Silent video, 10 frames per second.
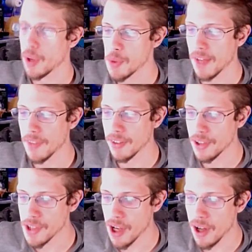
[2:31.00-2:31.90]
got the little
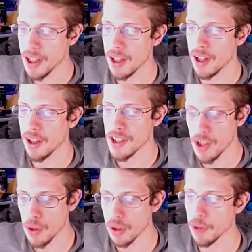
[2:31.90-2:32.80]
dog here in his
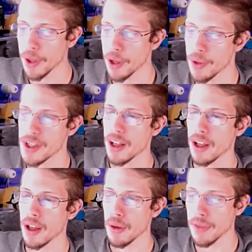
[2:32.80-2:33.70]
cute little pose,
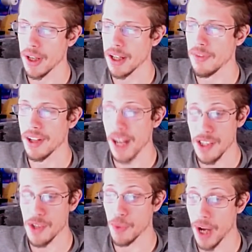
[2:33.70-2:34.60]
then the
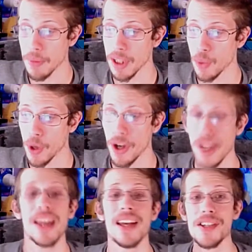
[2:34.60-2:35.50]
next rhyming word
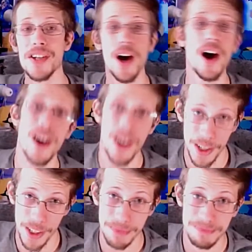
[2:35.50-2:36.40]
is
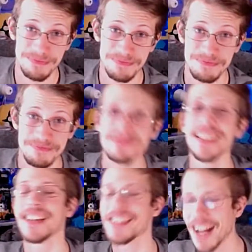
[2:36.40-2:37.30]
hog.
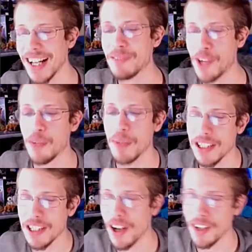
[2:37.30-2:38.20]
This kind of turned me
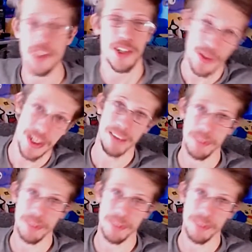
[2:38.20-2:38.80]
into Dr. Seuss after a